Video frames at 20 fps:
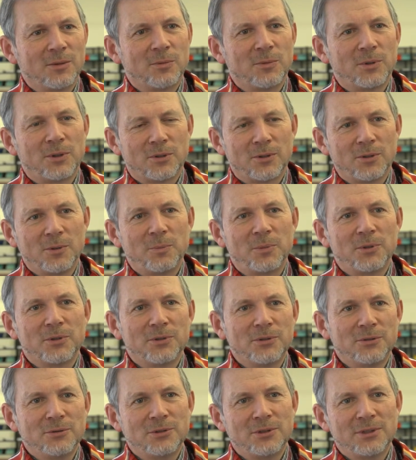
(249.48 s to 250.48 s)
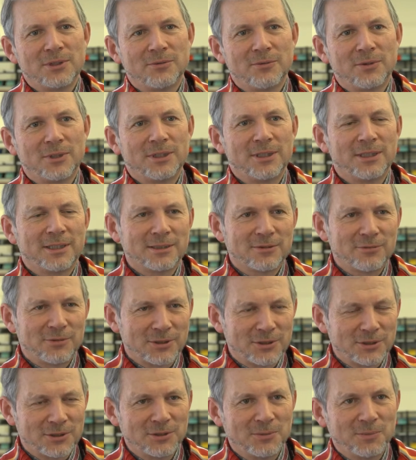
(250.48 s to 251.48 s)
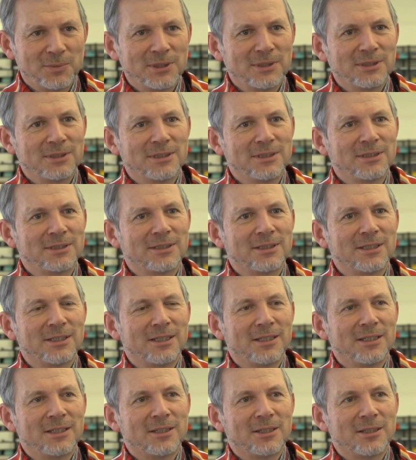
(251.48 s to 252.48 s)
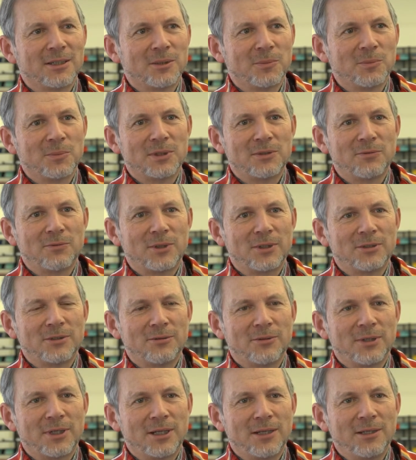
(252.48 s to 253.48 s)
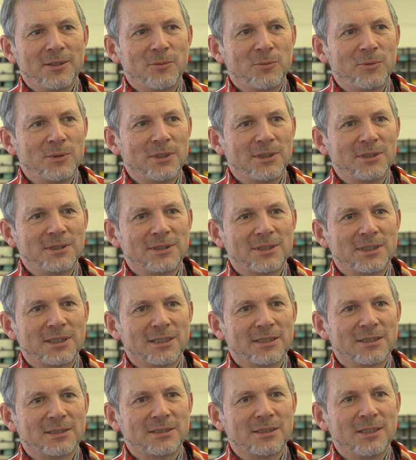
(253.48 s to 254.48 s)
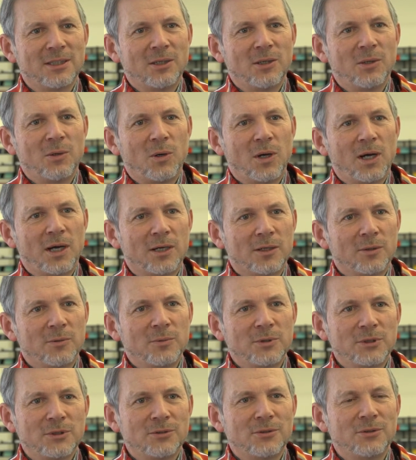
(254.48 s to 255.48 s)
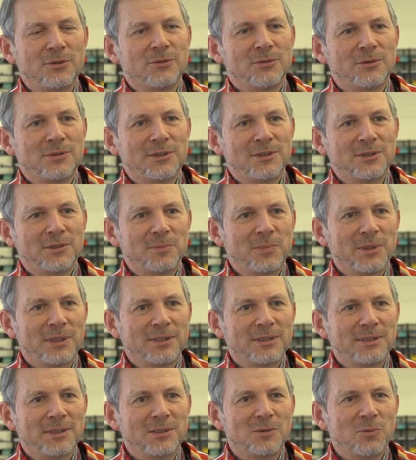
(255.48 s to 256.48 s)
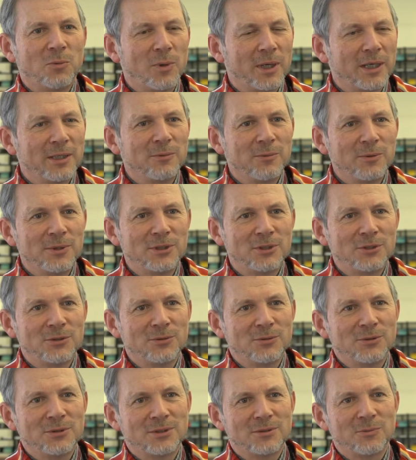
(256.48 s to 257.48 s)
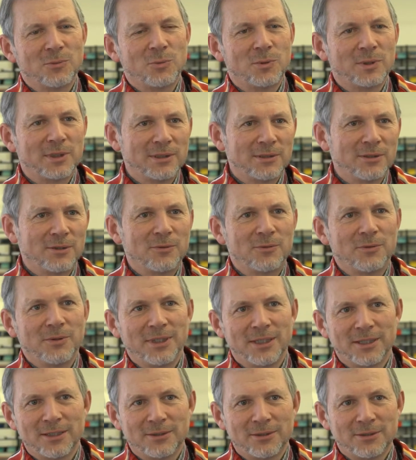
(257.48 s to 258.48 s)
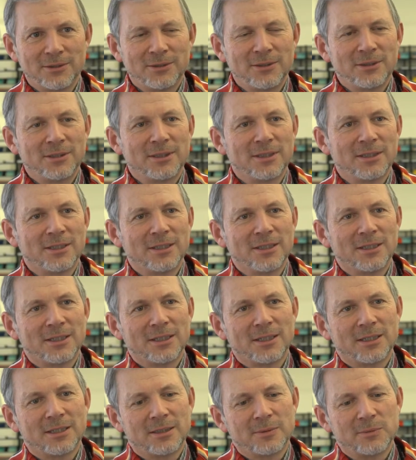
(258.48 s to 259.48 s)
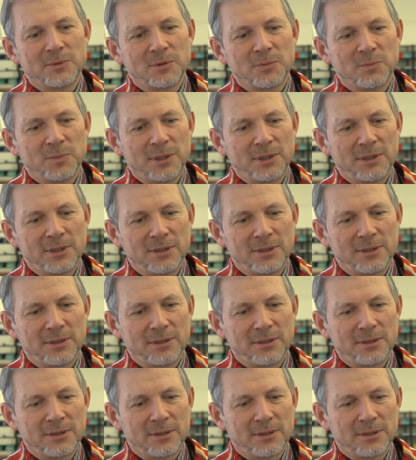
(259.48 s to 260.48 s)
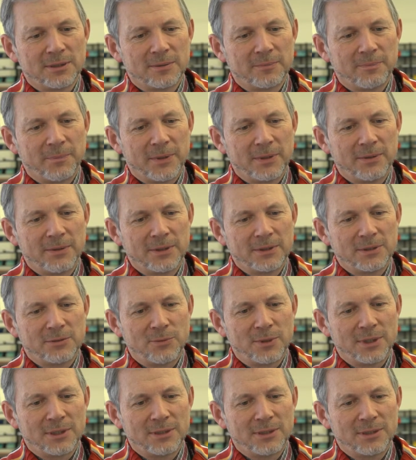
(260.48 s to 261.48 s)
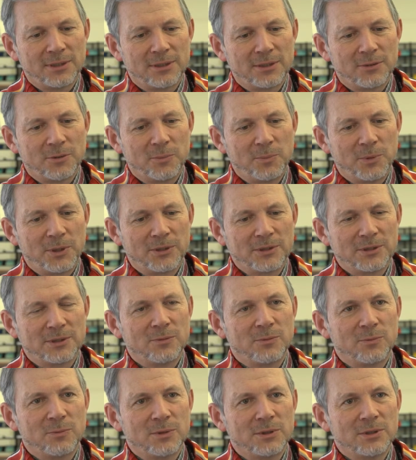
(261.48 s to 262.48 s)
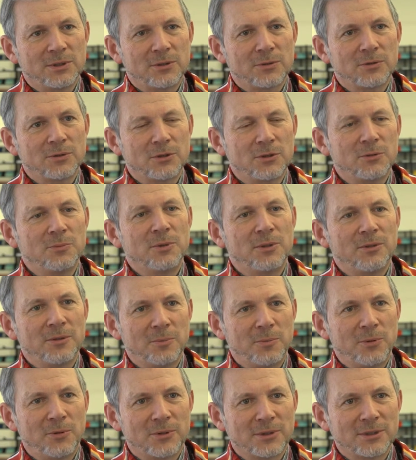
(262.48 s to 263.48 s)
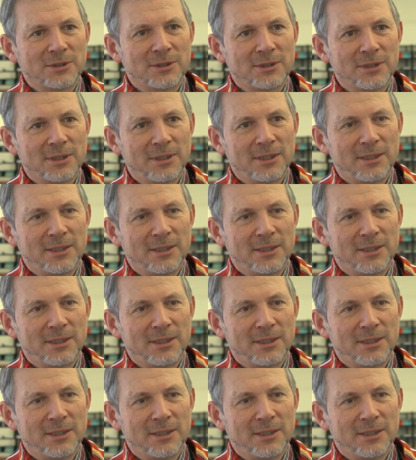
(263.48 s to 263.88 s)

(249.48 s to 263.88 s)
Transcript: we're all producing very nice function spaces, uh, but very rarely we discuss how we should use these spaces, why we choose one over the other. And I was making uh, in this writing a comparison with consumer reports.